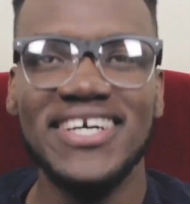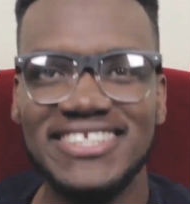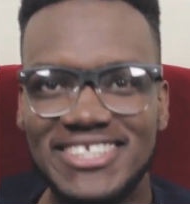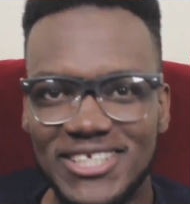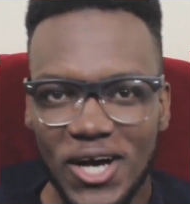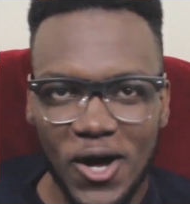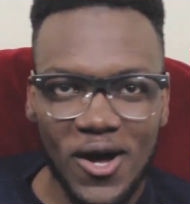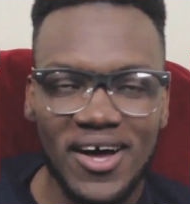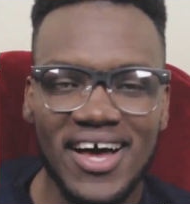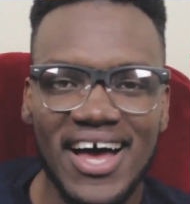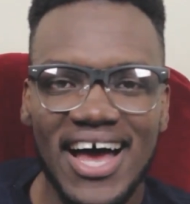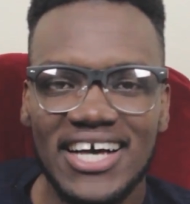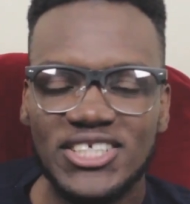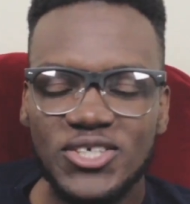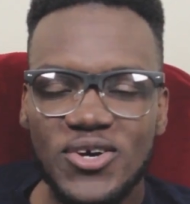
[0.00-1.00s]
So,
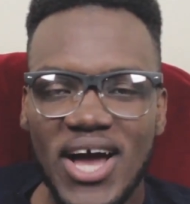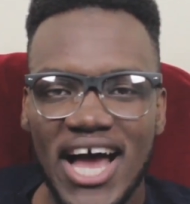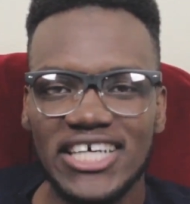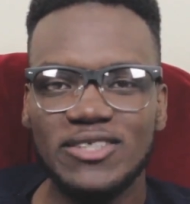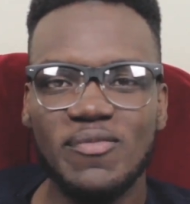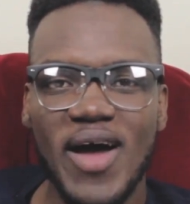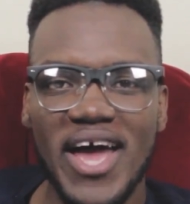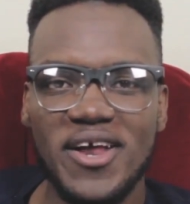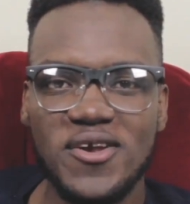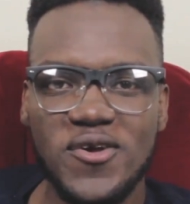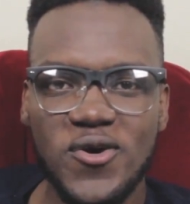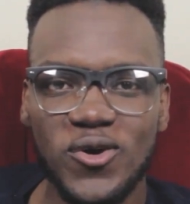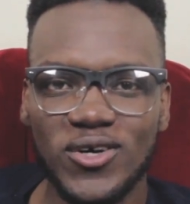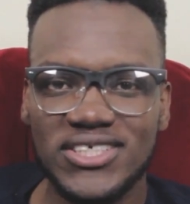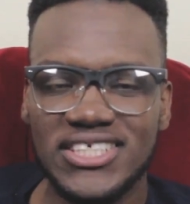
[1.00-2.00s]
as you guys might
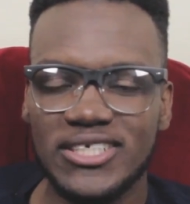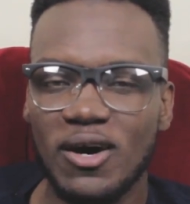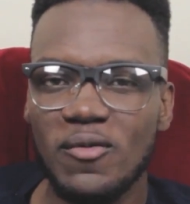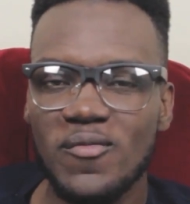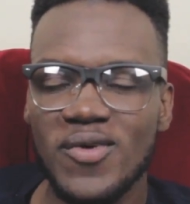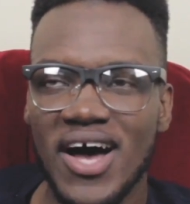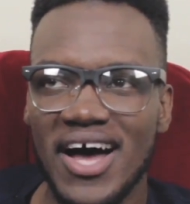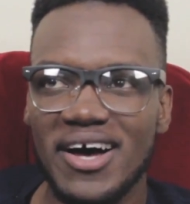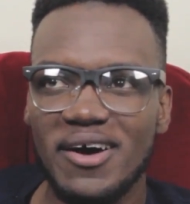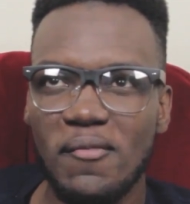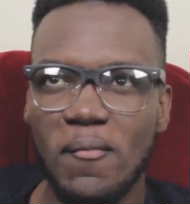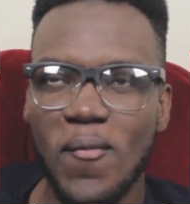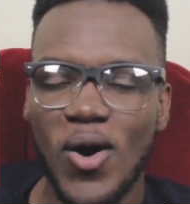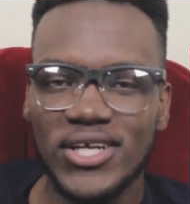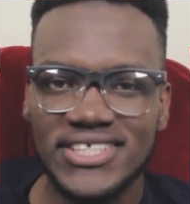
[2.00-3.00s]
know, some
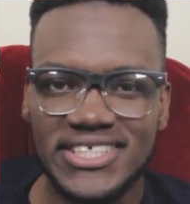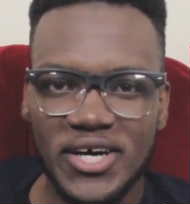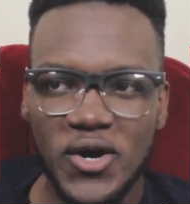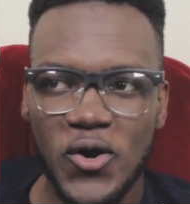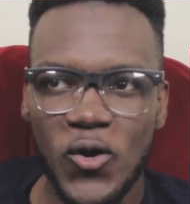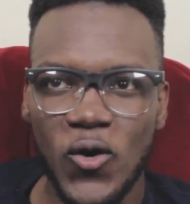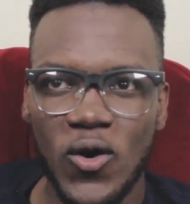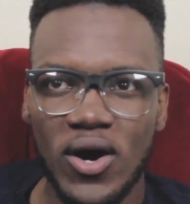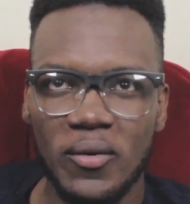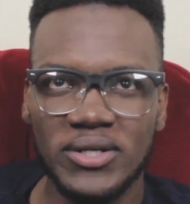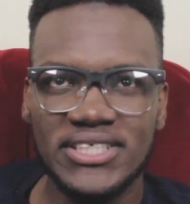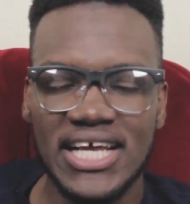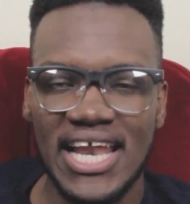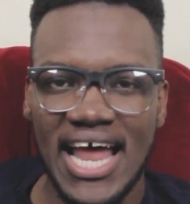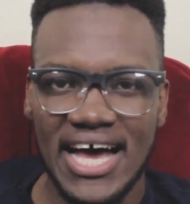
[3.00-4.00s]
months ago,
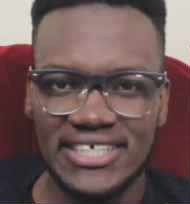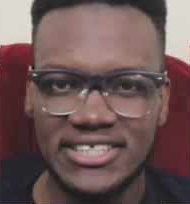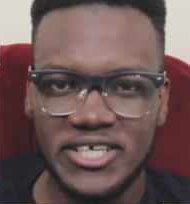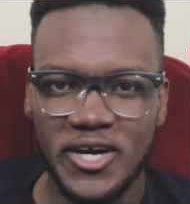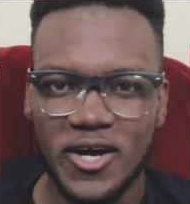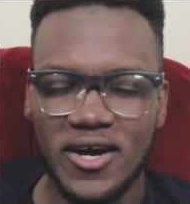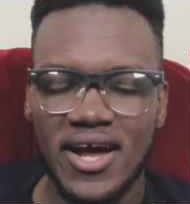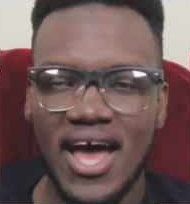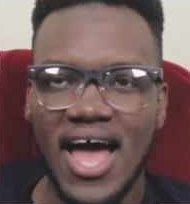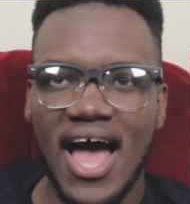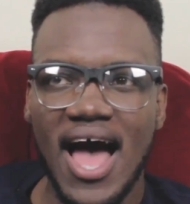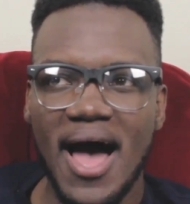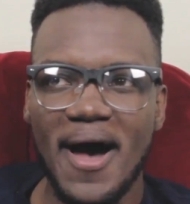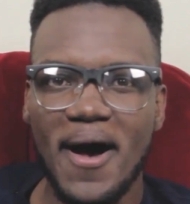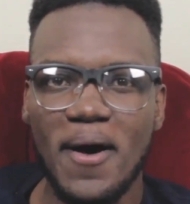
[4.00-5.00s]
was it last year,
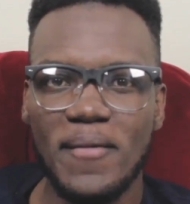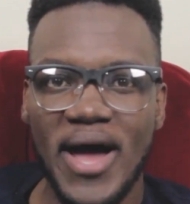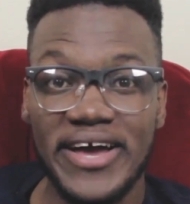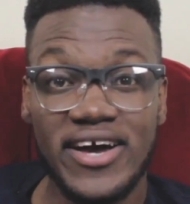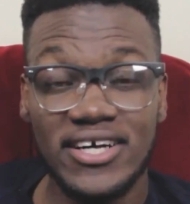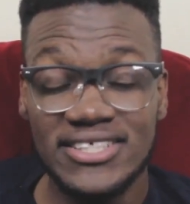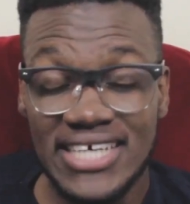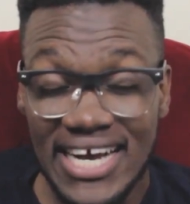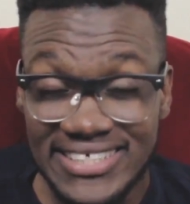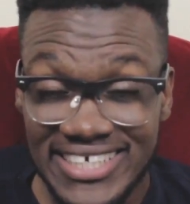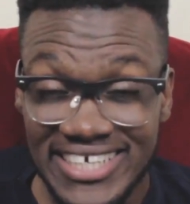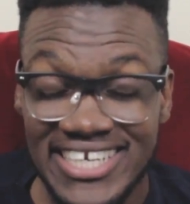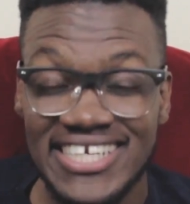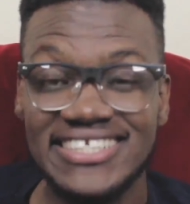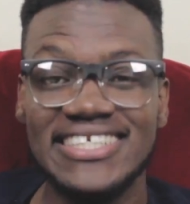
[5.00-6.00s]
I
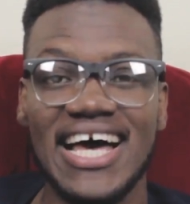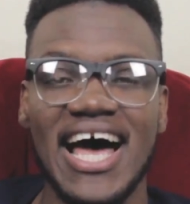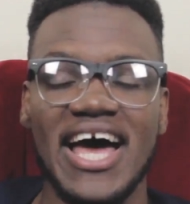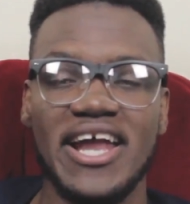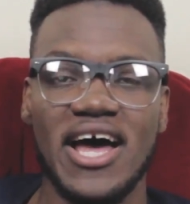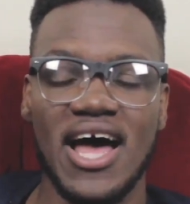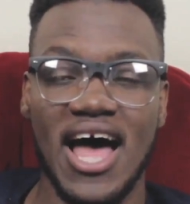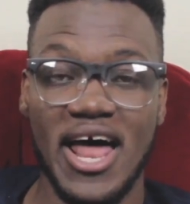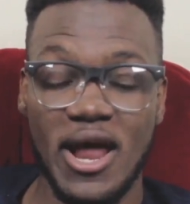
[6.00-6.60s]
contacted Lisa Hanna